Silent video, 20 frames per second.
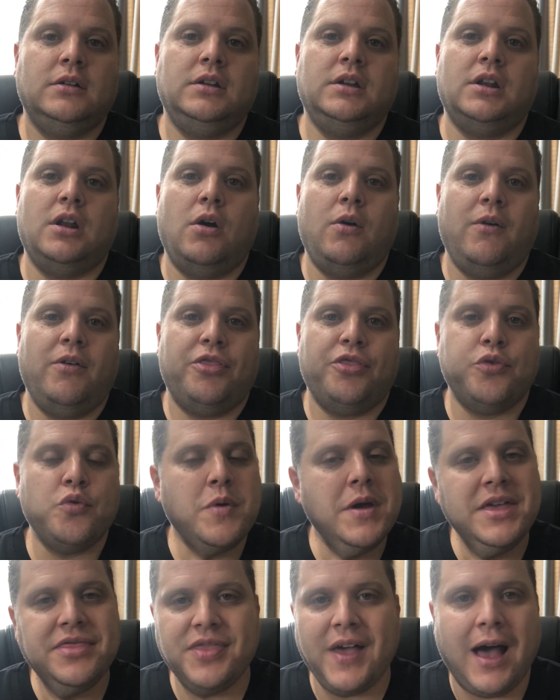you know,
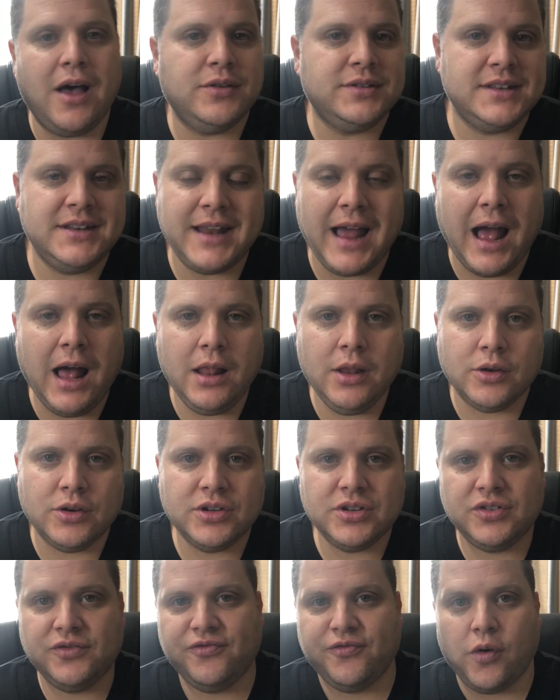
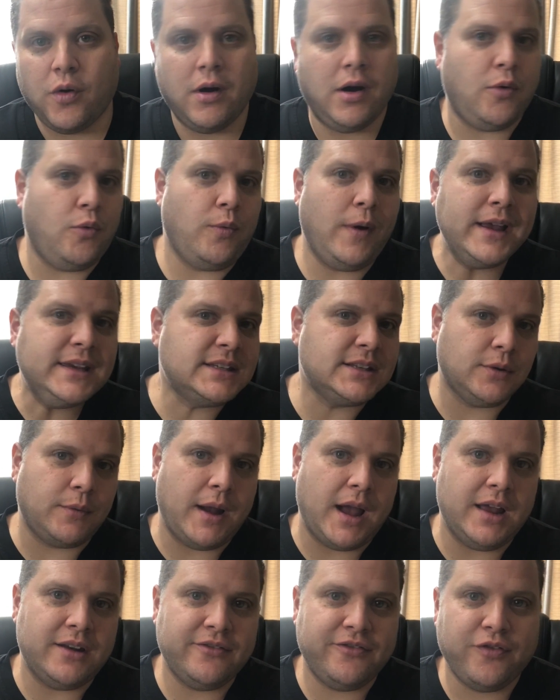$3,000 for a
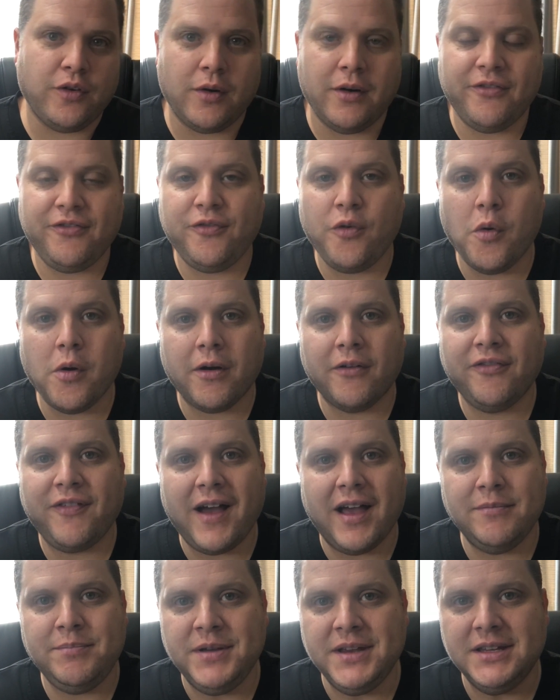restaurant for a four or
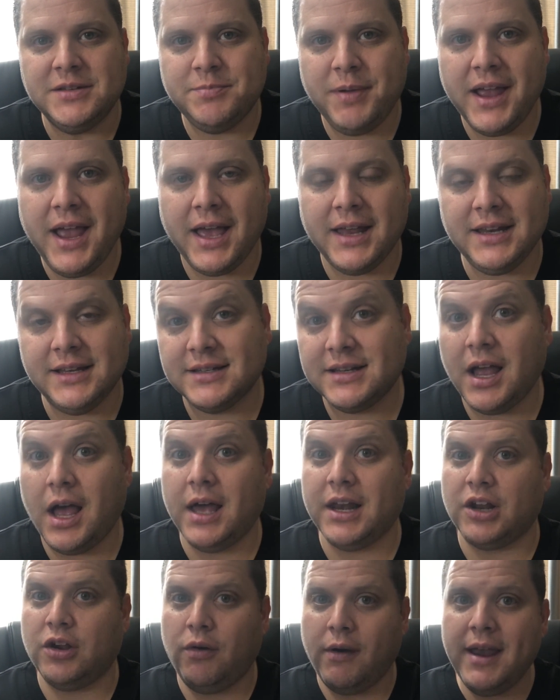five piece band is
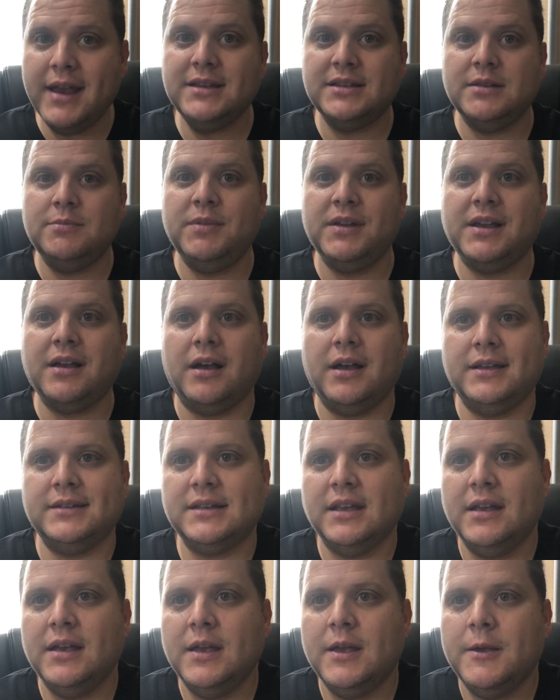kind of crazy
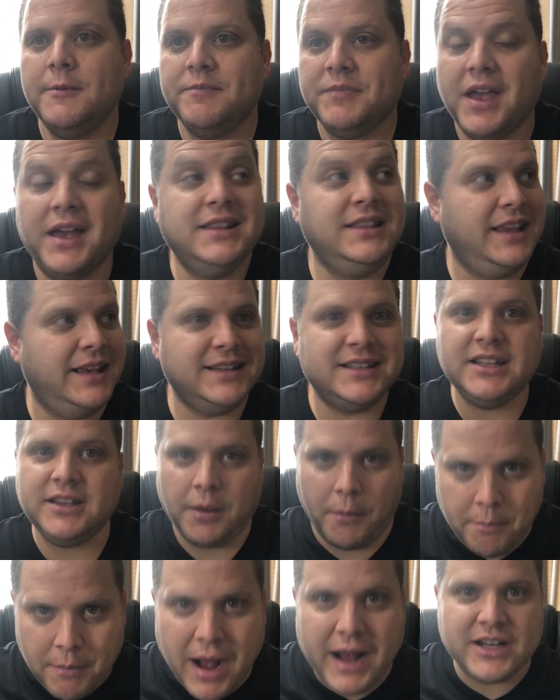because unless it's
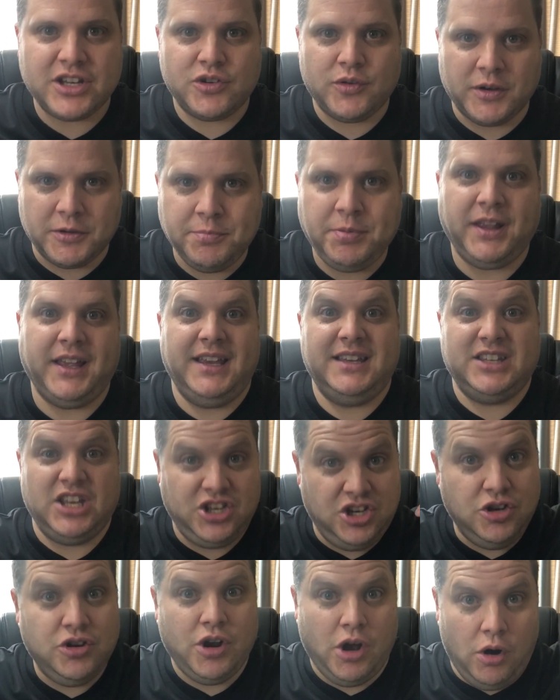a monstrous place
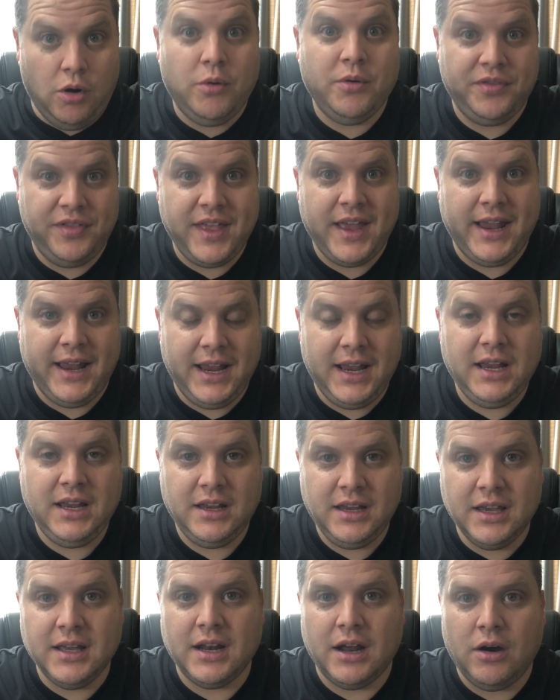and you know they,
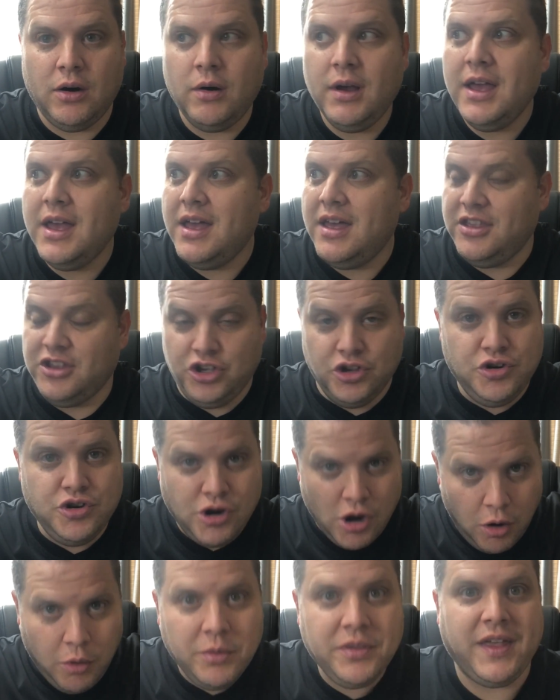you know, you
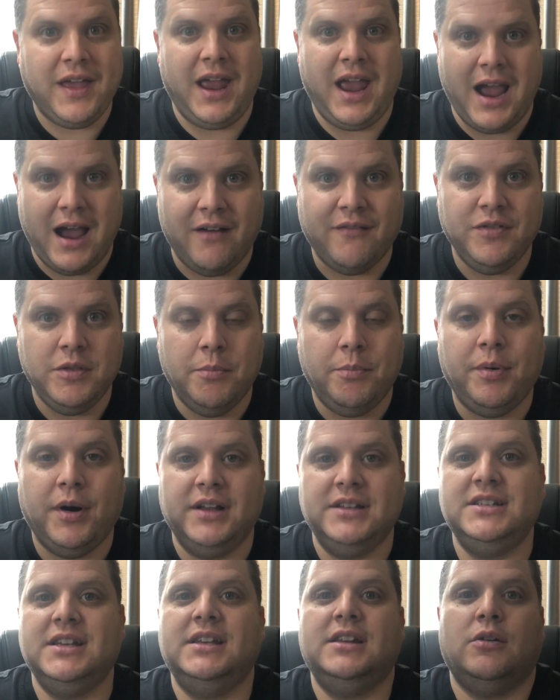know they have the
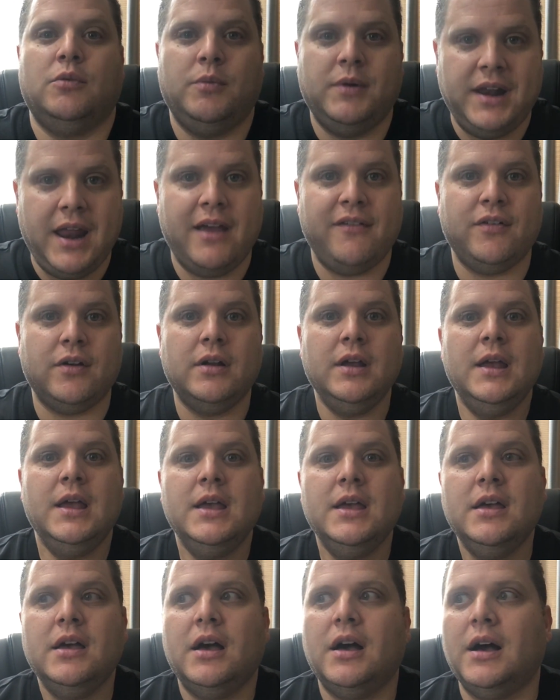budget or whatever.
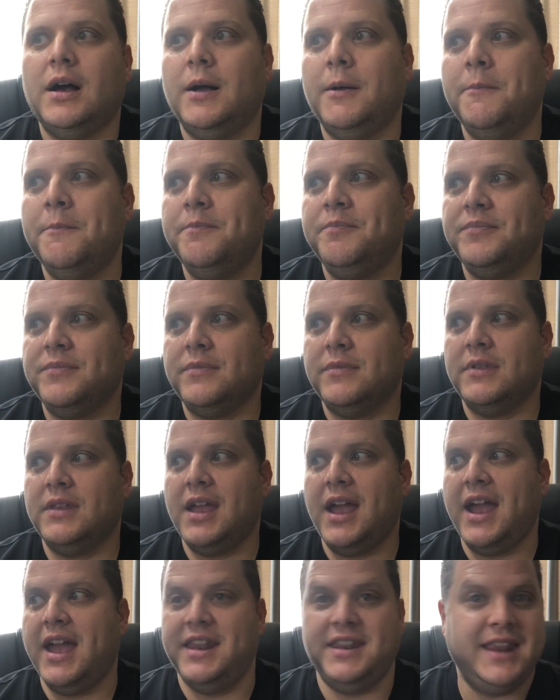Um,
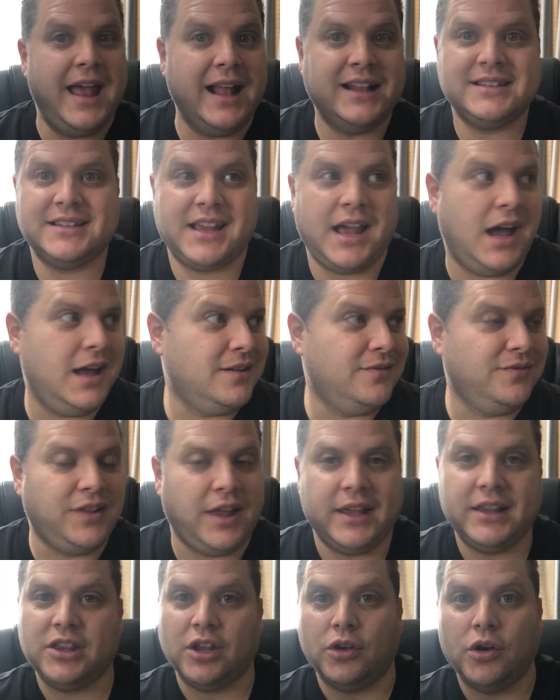and that's kind of
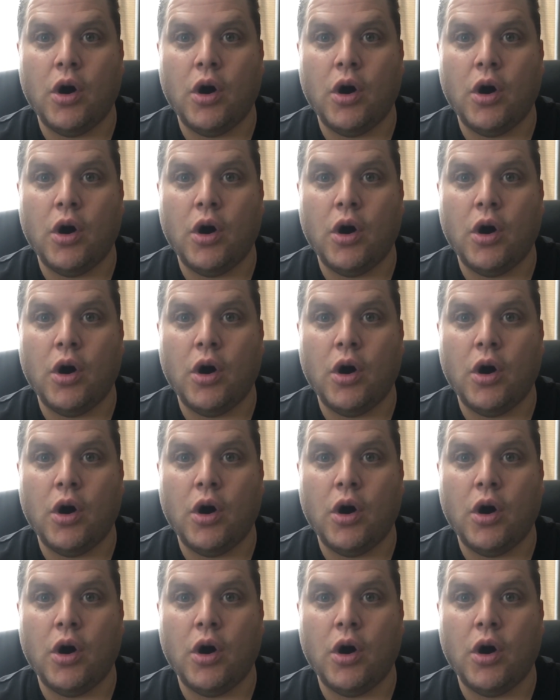like the